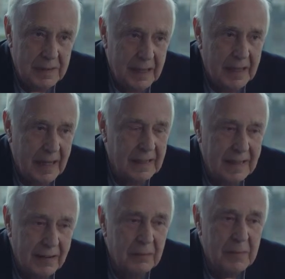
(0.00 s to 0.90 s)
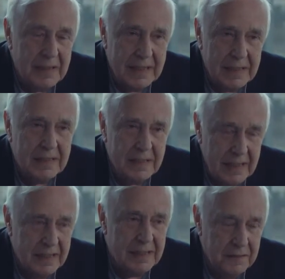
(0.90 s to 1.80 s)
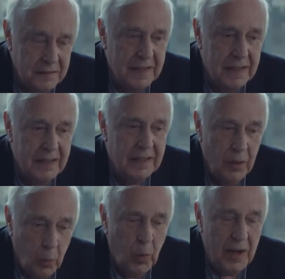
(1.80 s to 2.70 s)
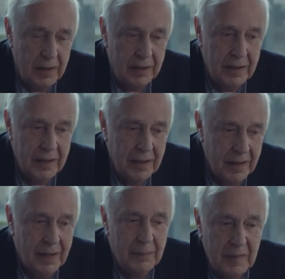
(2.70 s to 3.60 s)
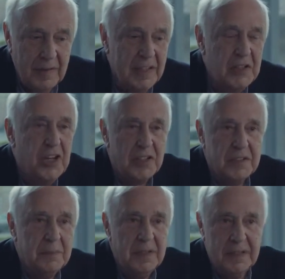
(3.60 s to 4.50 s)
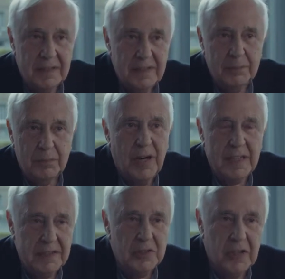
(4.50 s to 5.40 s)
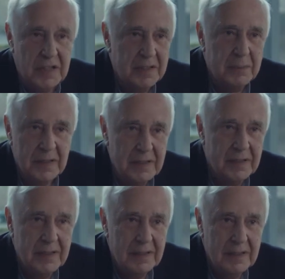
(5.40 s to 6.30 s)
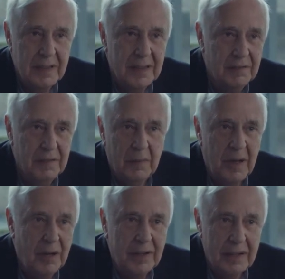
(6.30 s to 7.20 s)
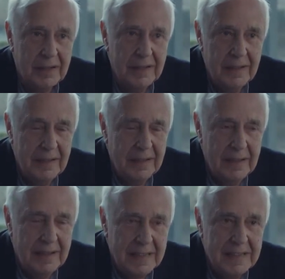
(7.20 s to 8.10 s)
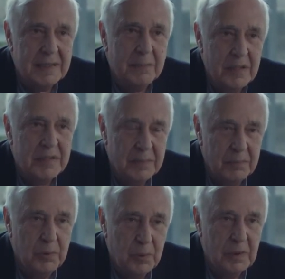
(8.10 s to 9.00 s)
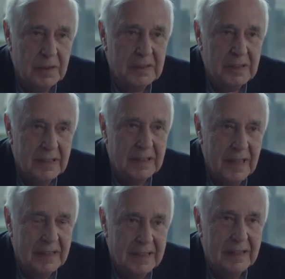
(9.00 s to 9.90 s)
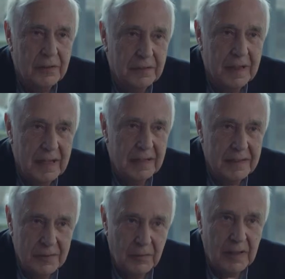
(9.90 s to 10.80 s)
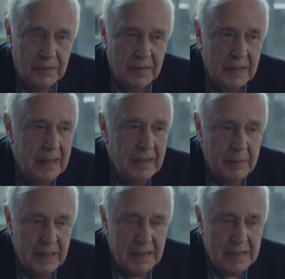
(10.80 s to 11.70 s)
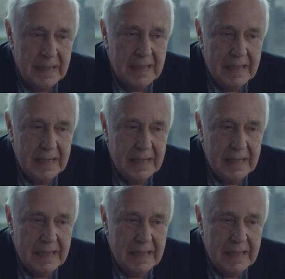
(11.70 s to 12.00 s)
that, and government doesn't interfere with the price adjustment of the market. That's the most important idea of Keynes, relevant, because